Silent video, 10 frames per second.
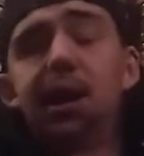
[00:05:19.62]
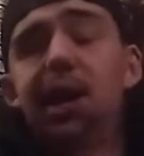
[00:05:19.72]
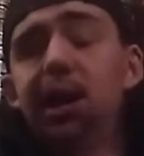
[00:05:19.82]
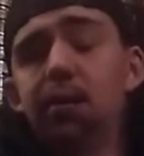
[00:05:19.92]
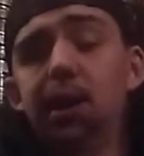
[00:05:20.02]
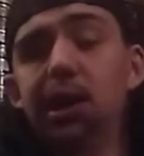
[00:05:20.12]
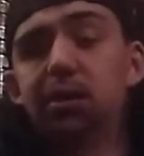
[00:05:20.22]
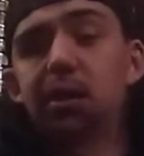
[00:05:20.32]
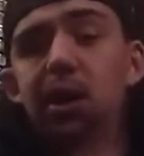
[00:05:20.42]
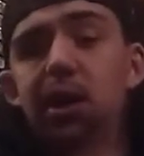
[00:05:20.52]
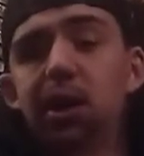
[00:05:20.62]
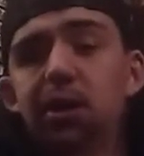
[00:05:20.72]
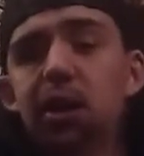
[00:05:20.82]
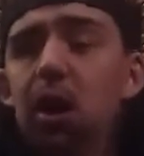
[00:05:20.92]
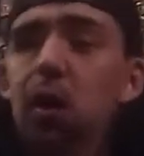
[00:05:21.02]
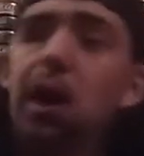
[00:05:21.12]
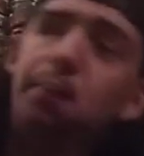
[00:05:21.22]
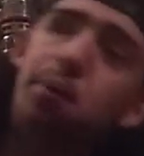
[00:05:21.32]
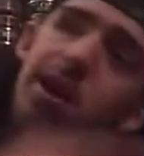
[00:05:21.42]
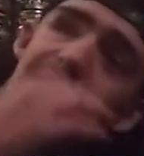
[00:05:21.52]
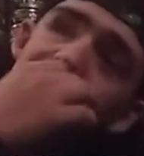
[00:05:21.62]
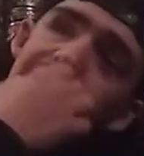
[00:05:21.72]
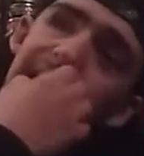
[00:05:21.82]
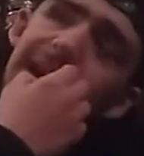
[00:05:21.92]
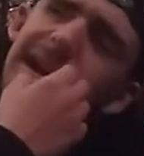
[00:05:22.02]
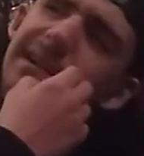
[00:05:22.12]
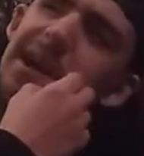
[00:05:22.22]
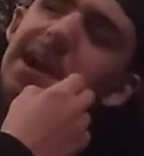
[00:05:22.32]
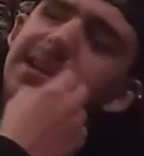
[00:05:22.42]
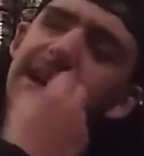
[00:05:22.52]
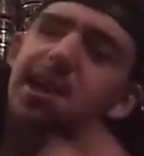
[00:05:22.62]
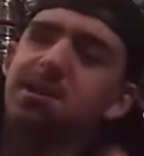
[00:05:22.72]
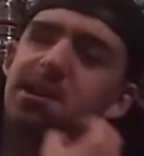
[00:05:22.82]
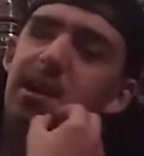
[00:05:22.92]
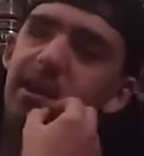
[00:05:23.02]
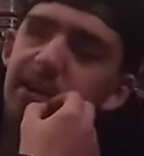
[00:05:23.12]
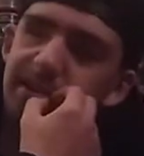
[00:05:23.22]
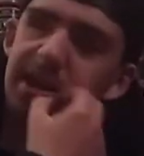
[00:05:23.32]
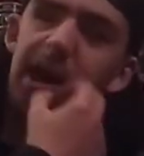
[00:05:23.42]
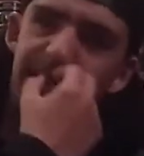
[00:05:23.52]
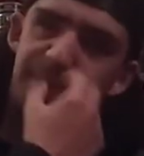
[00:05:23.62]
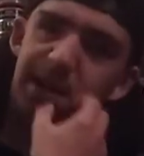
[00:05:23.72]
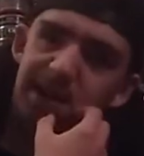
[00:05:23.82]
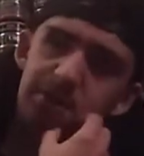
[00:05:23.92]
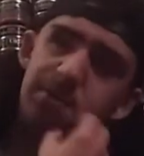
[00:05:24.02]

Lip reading: Anyways, so I put it in a decent sized pinch.